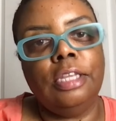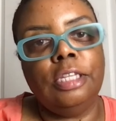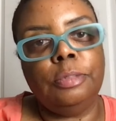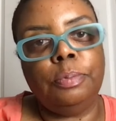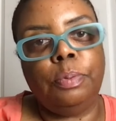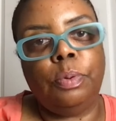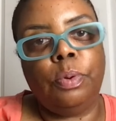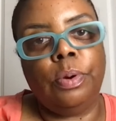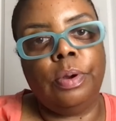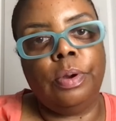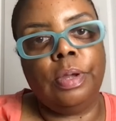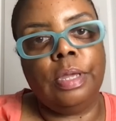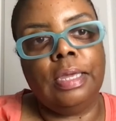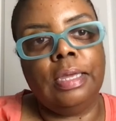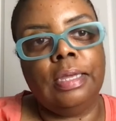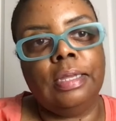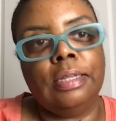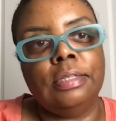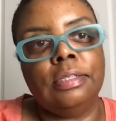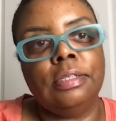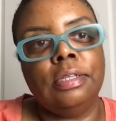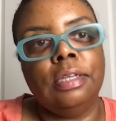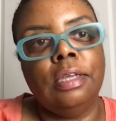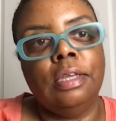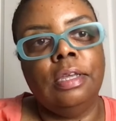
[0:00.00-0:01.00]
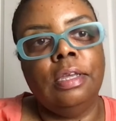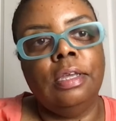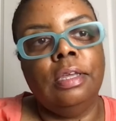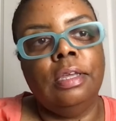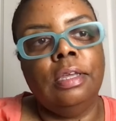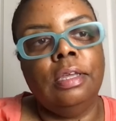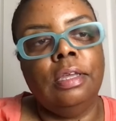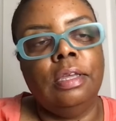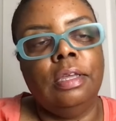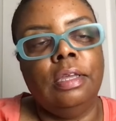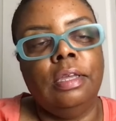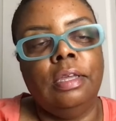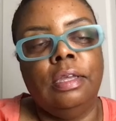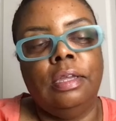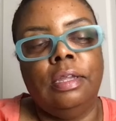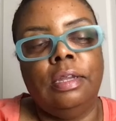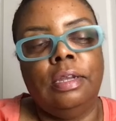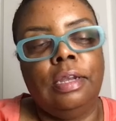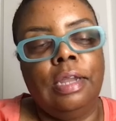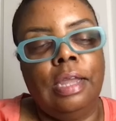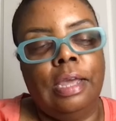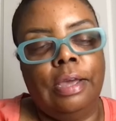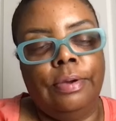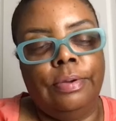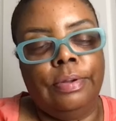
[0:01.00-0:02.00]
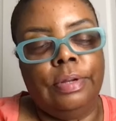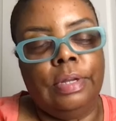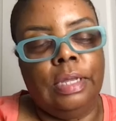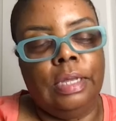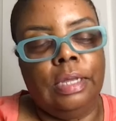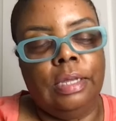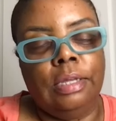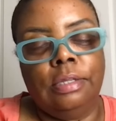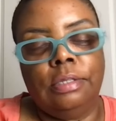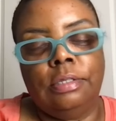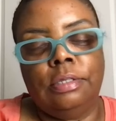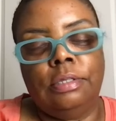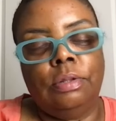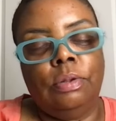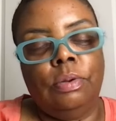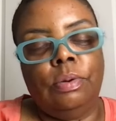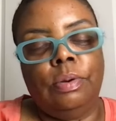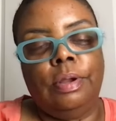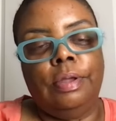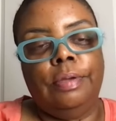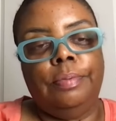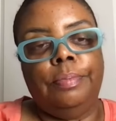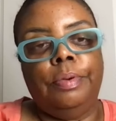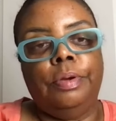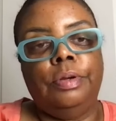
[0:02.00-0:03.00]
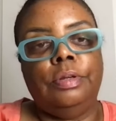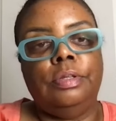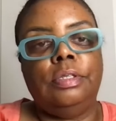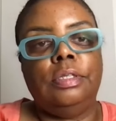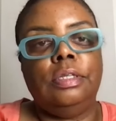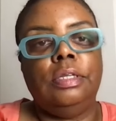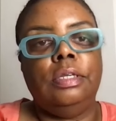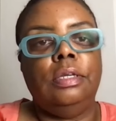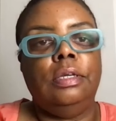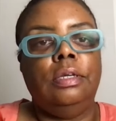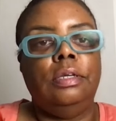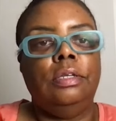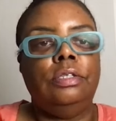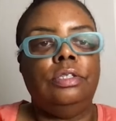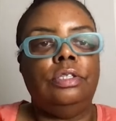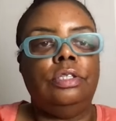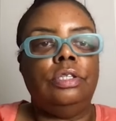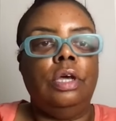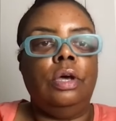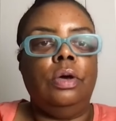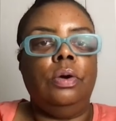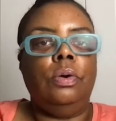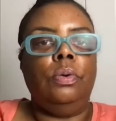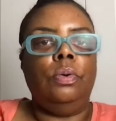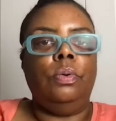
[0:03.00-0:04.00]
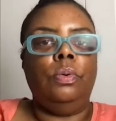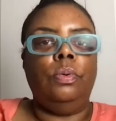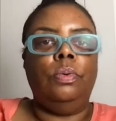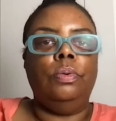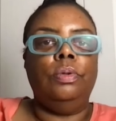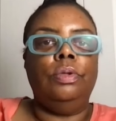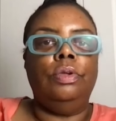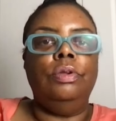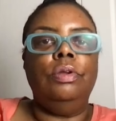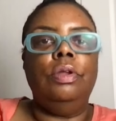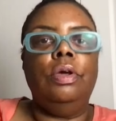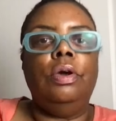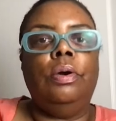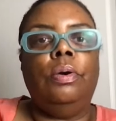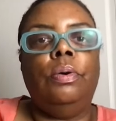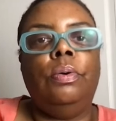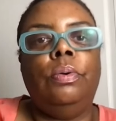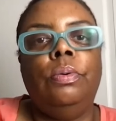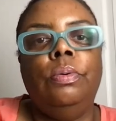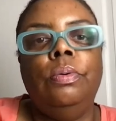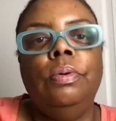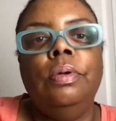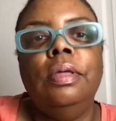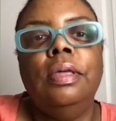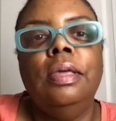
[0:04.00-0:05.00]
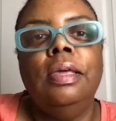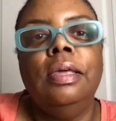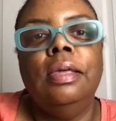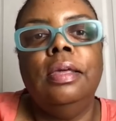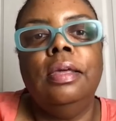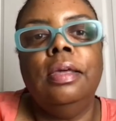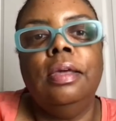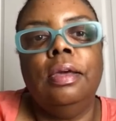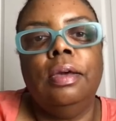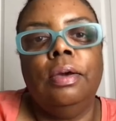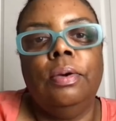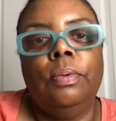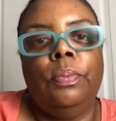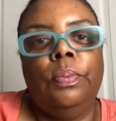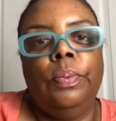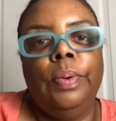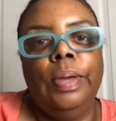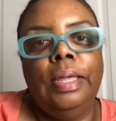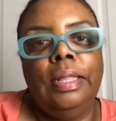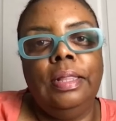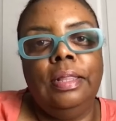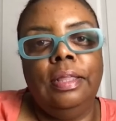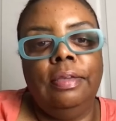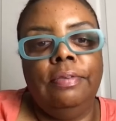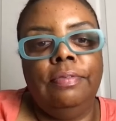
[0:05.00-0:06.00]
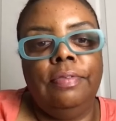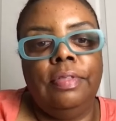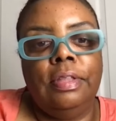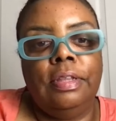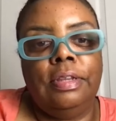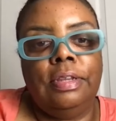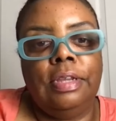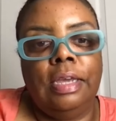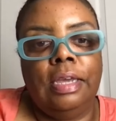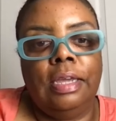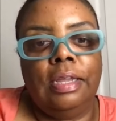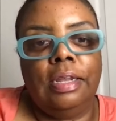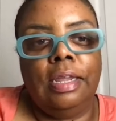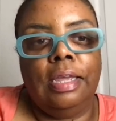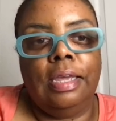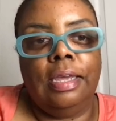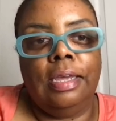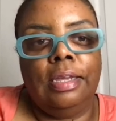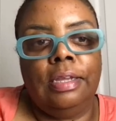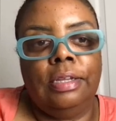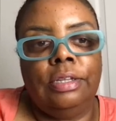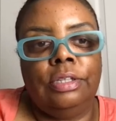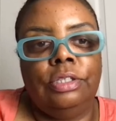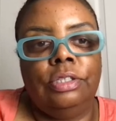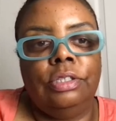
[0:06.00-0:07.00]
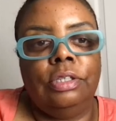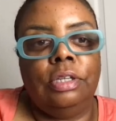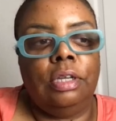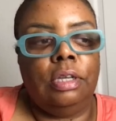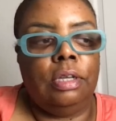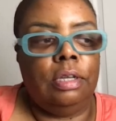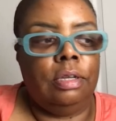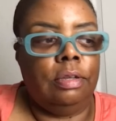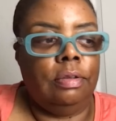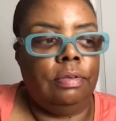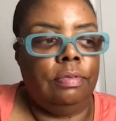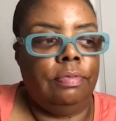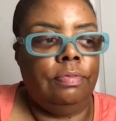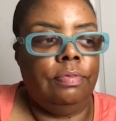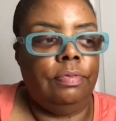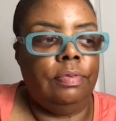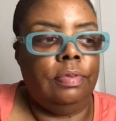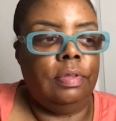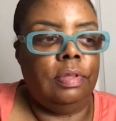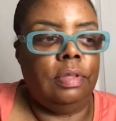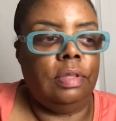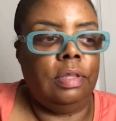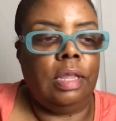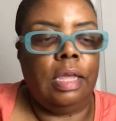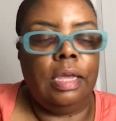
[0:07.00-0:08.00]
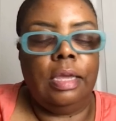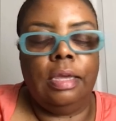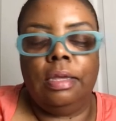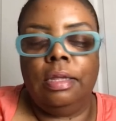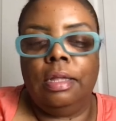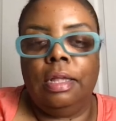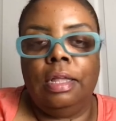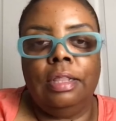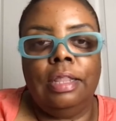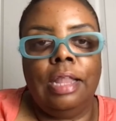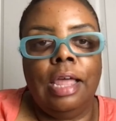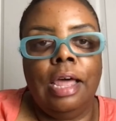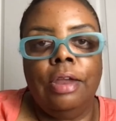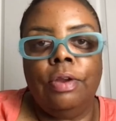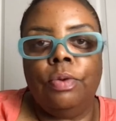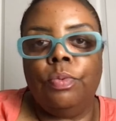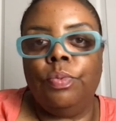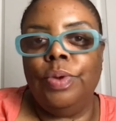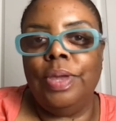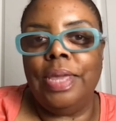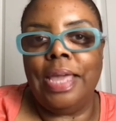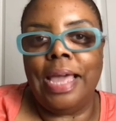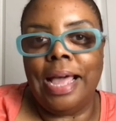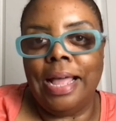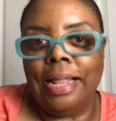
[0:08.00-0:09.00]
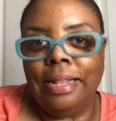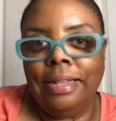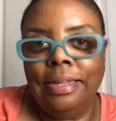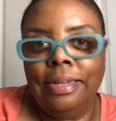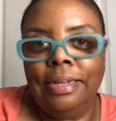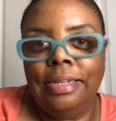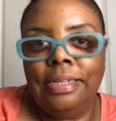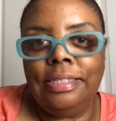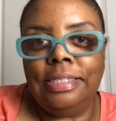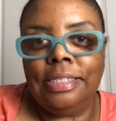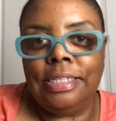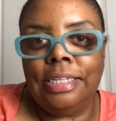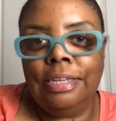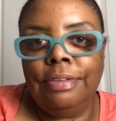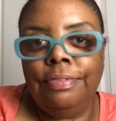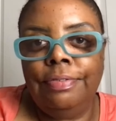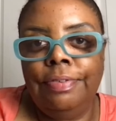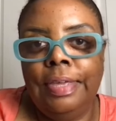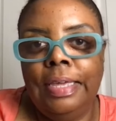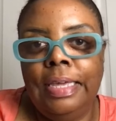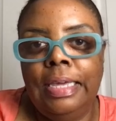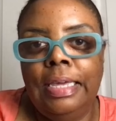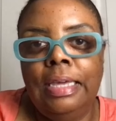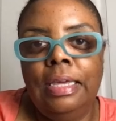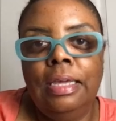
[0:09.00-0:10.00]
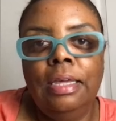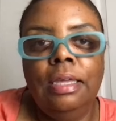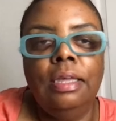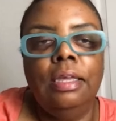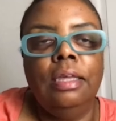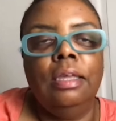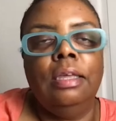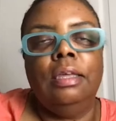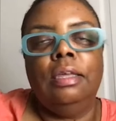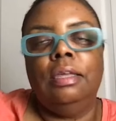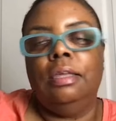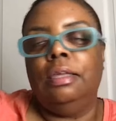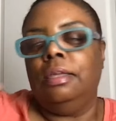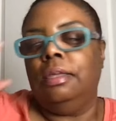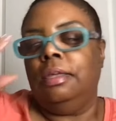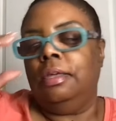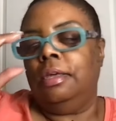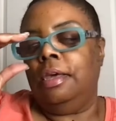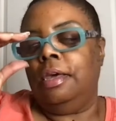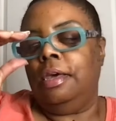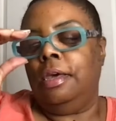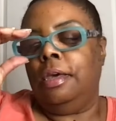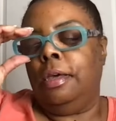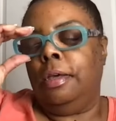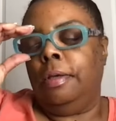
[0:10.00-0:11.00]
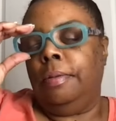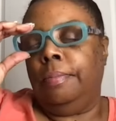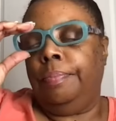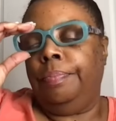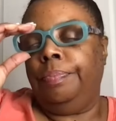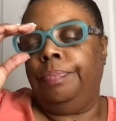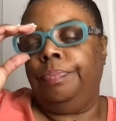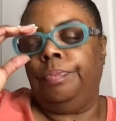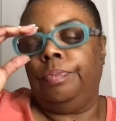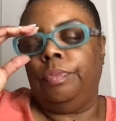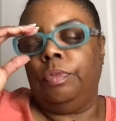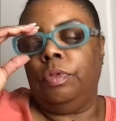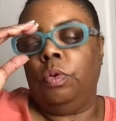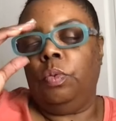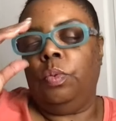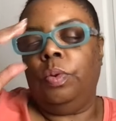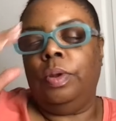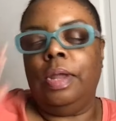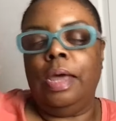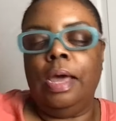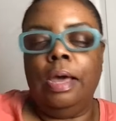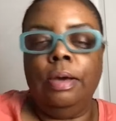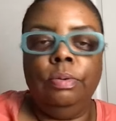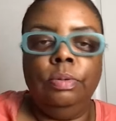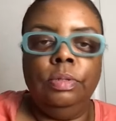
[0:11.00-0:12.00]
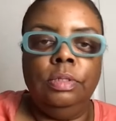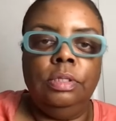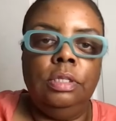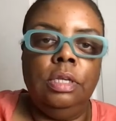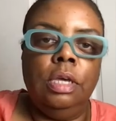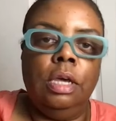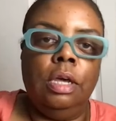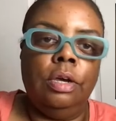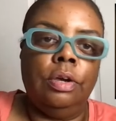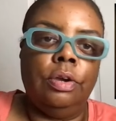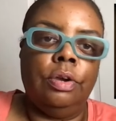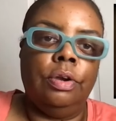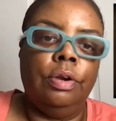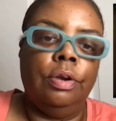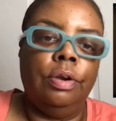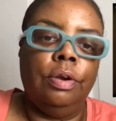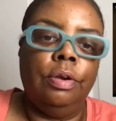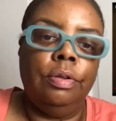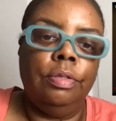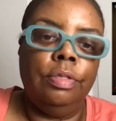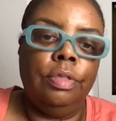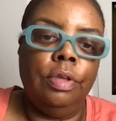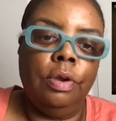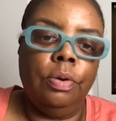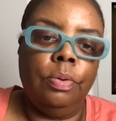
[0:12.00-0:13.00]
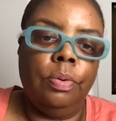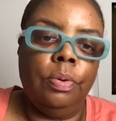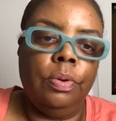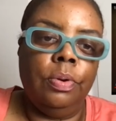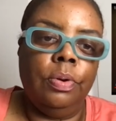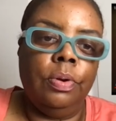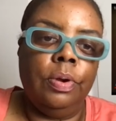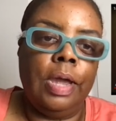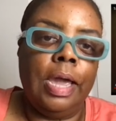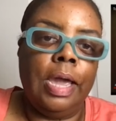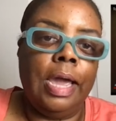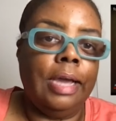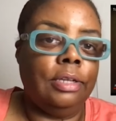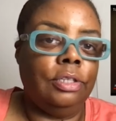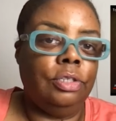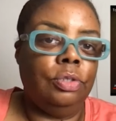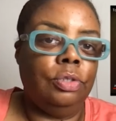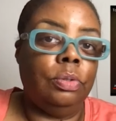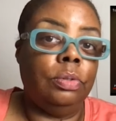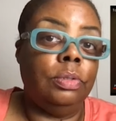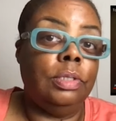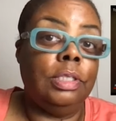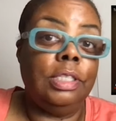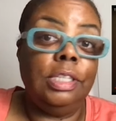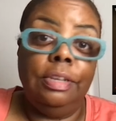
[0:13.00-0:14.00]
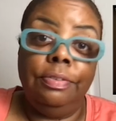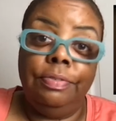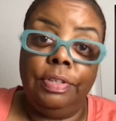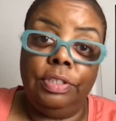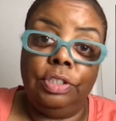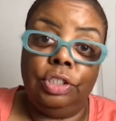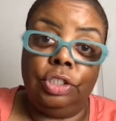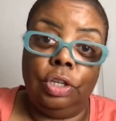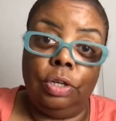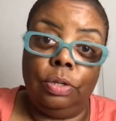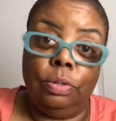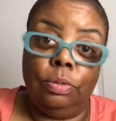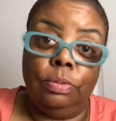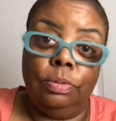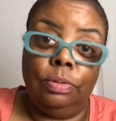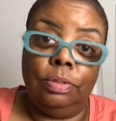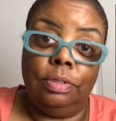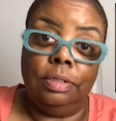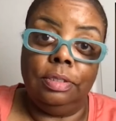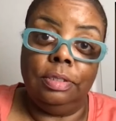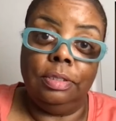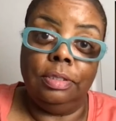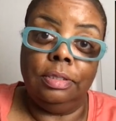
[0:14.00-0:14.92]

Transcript: These poor kids nowadays. Lord have mercy. So, you know, we live in the day and age of like a lot of reality TV. Um, when I was younger, there were actual TV shows